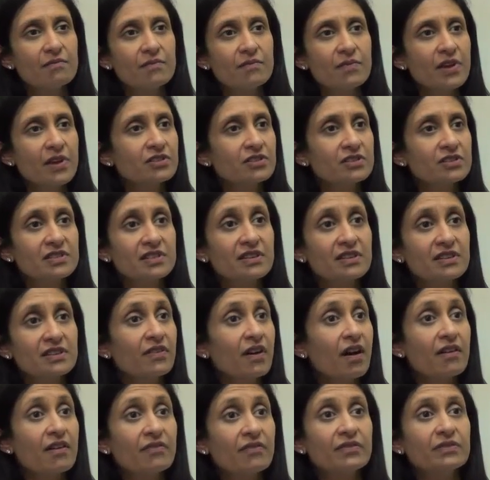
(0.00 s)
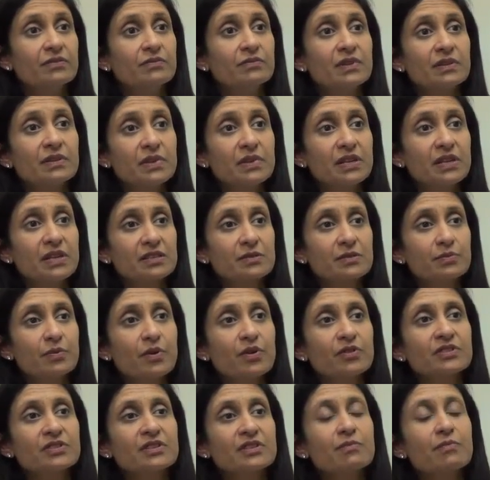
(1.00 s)
patients have often been
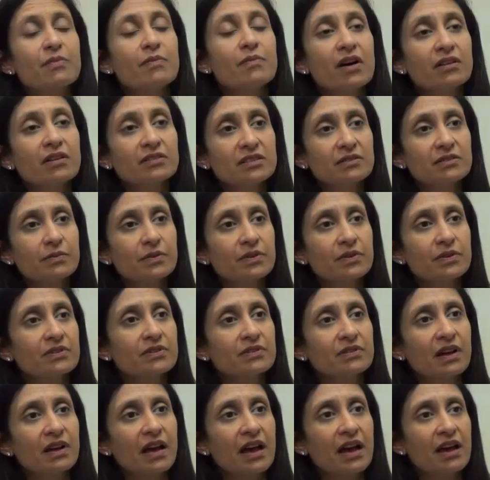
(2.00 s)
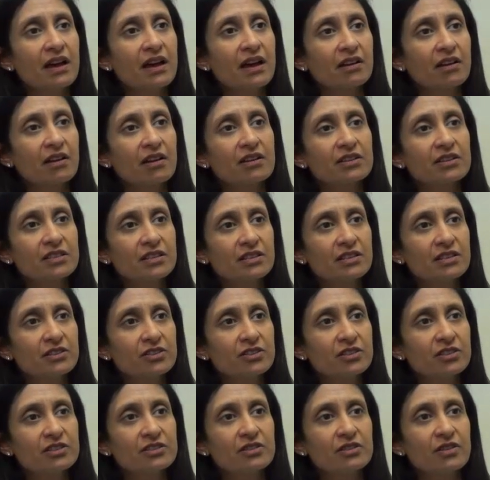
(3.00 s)
exposed to multiple
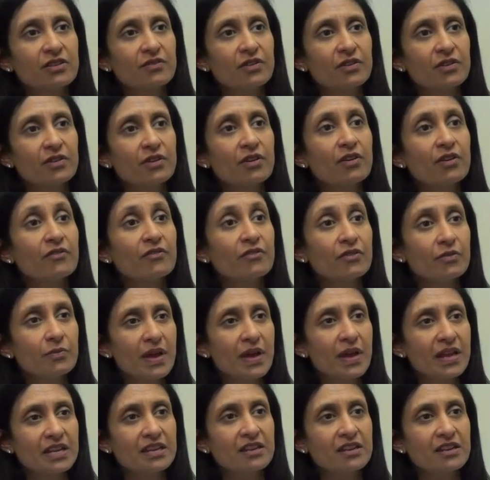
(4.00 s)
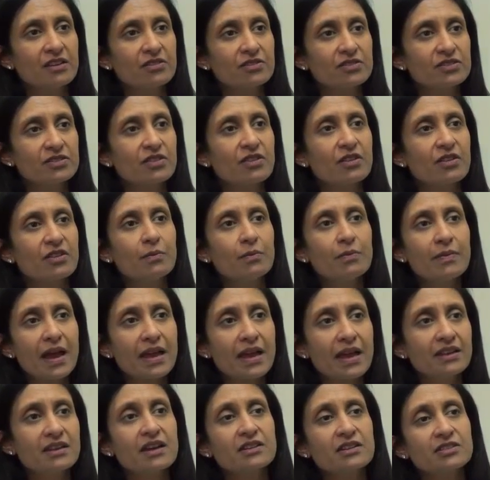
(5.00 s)
carcinogens over many years. So there
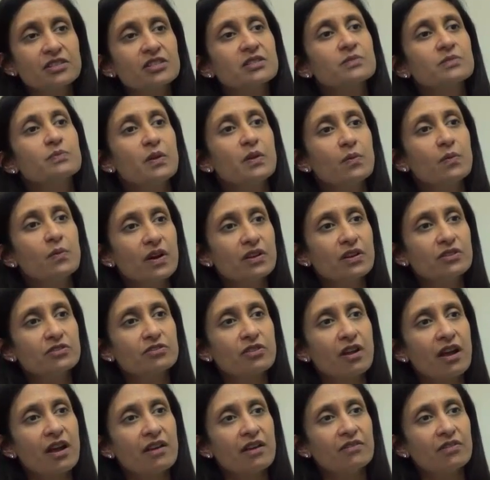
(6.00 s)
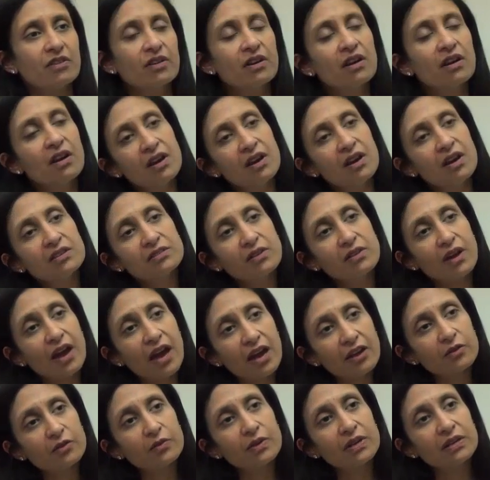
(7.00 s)
might not just be one driver. So
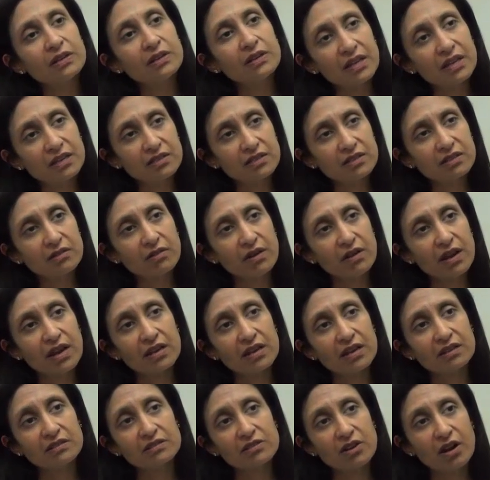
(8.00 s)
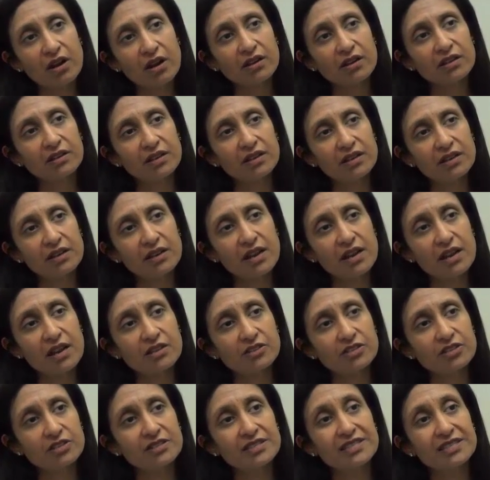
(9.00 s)
how do we integrate targeted
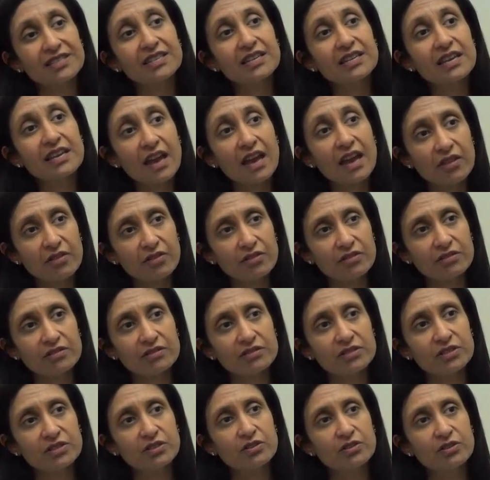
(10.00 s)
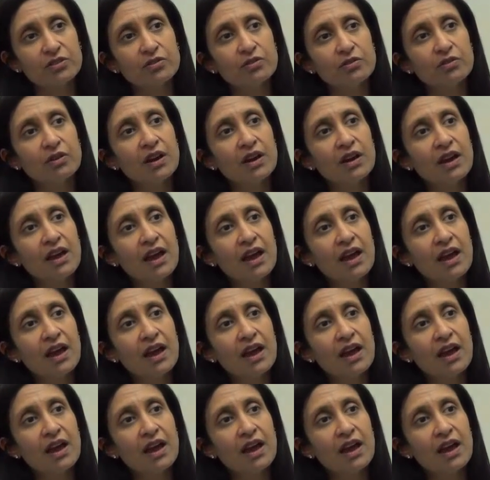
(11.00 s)
agents together to